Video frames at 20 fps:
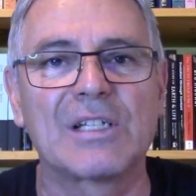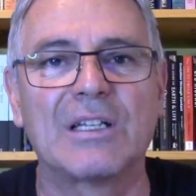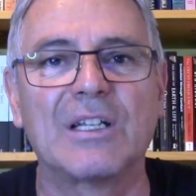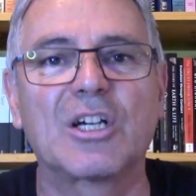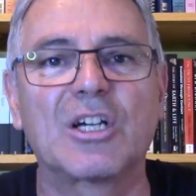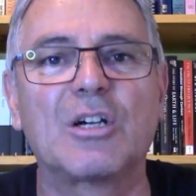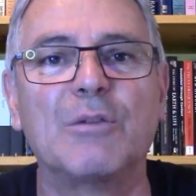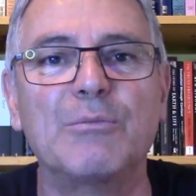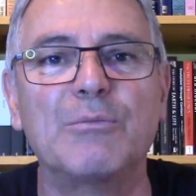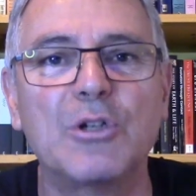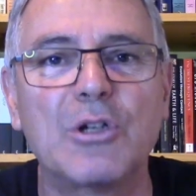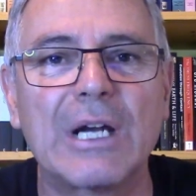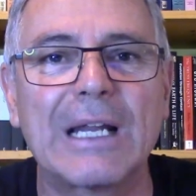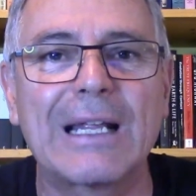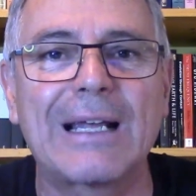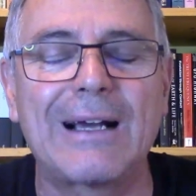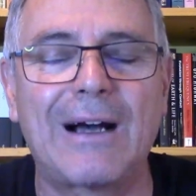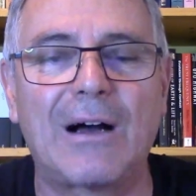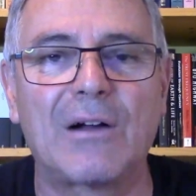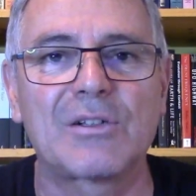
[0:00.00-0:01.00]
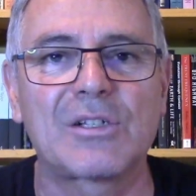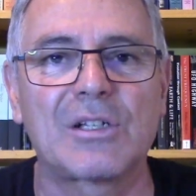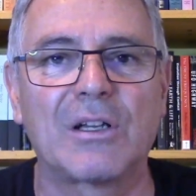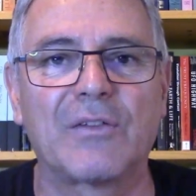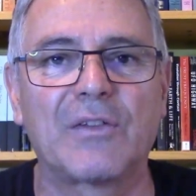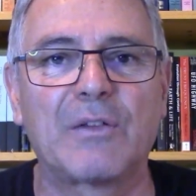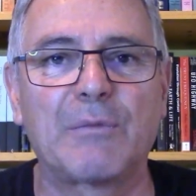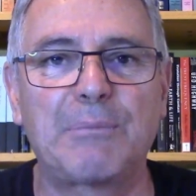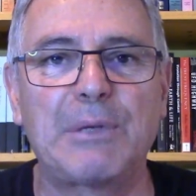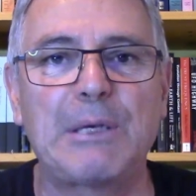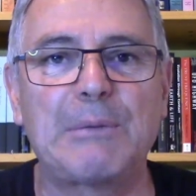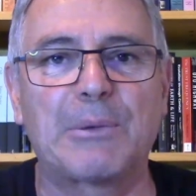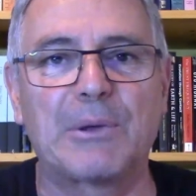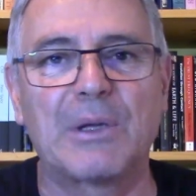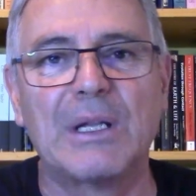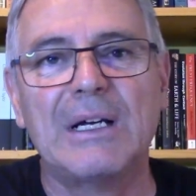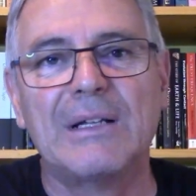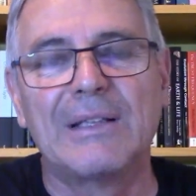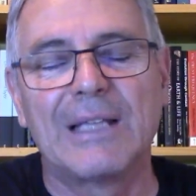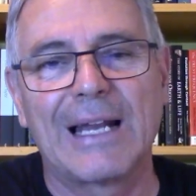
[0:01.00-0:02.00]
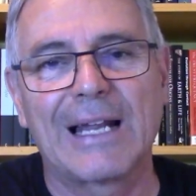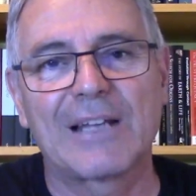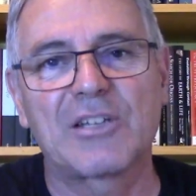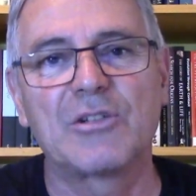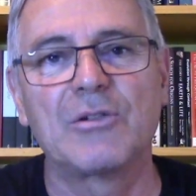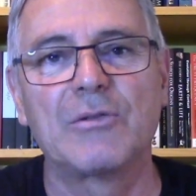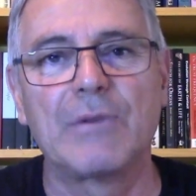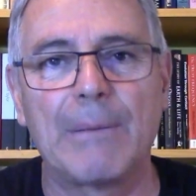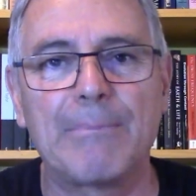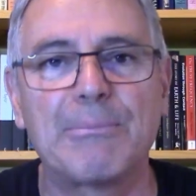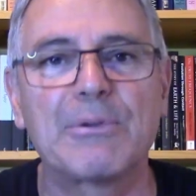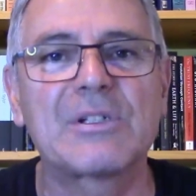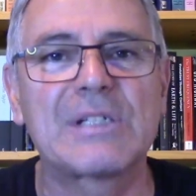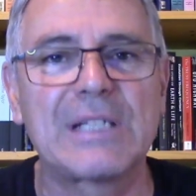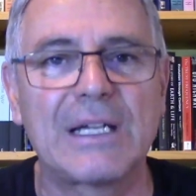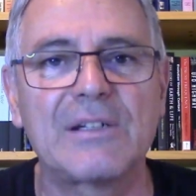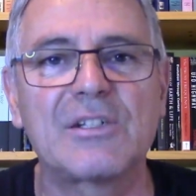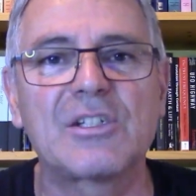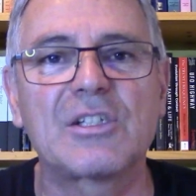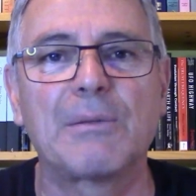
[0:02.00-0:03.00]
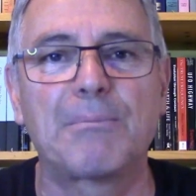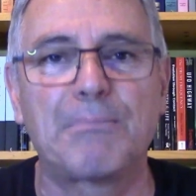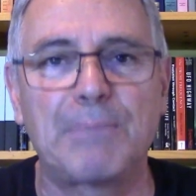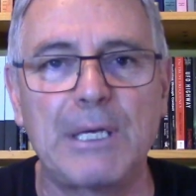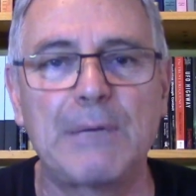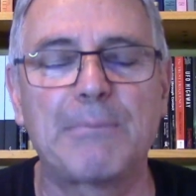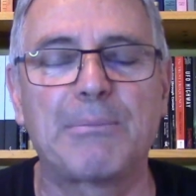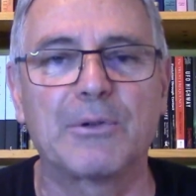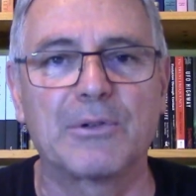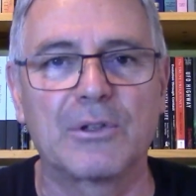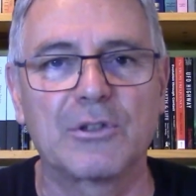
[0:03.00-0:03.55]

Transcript: and the Community Council of the people that actually represents the people,